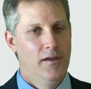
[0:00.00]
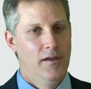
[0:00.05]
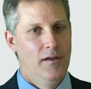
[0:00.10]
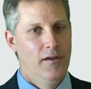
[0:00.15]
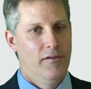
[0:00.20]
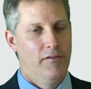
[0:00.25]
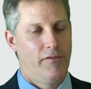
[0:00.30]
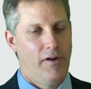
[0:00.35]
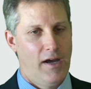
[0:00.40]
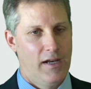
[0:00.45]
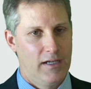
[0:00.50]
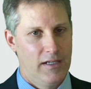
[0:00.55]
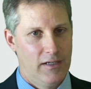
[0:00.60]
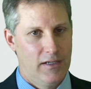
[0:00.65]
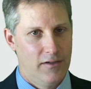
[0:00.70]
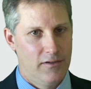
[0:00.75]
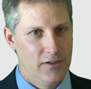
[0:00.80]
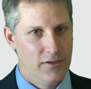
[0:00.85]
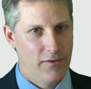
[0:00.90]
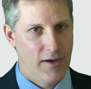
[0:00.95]
finding your
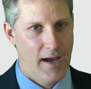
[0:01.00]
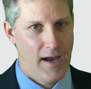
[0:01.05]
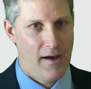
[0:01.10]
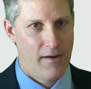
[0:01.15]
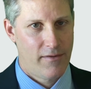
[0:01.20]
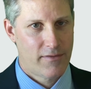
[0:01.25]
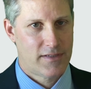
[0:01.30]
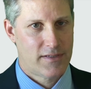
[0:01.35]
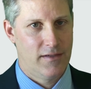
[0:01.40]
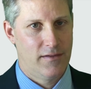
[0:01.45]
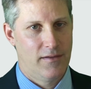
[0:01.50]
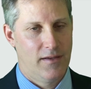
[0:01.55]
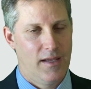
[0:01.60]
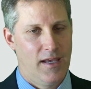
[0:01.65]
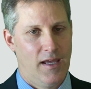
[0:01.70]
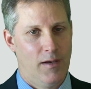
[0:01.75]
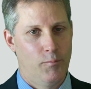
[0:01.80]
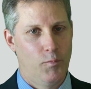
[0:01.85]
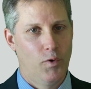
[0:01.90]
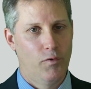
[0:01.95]
new house
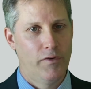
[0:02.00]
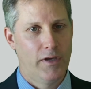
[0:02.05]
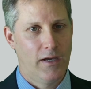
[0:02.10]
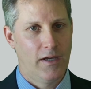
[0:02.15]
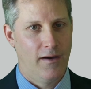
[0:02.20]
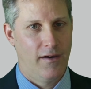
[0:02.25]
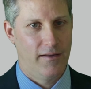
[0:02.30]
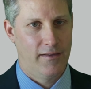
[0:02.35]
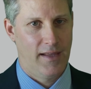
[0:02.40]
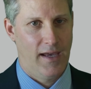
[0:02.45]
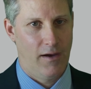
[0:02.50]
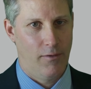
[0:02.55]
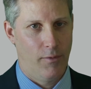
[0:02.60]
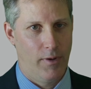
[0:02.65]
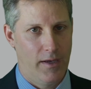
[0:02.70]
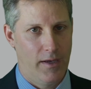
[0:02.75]
and moving on that way.